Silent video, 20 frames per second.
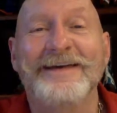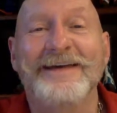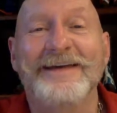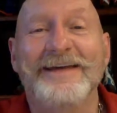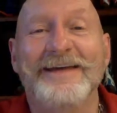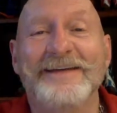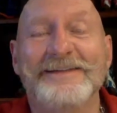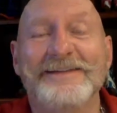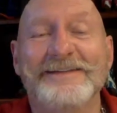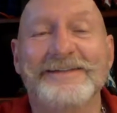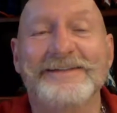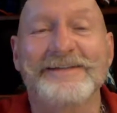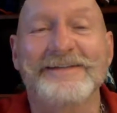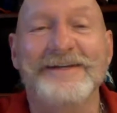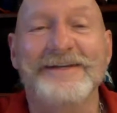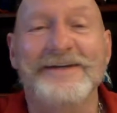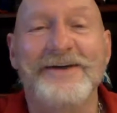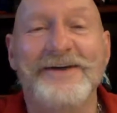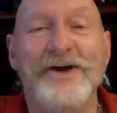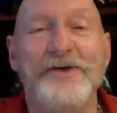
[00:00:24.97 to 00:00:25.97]
it's
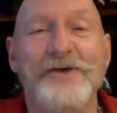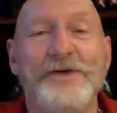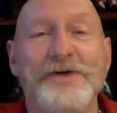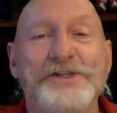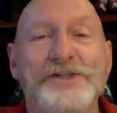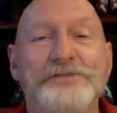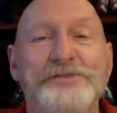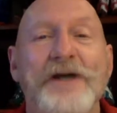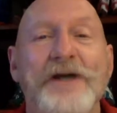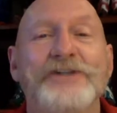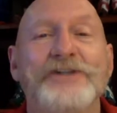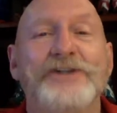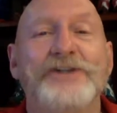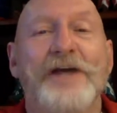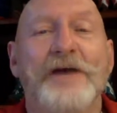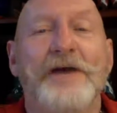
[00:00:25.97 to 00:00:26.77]
uh, always much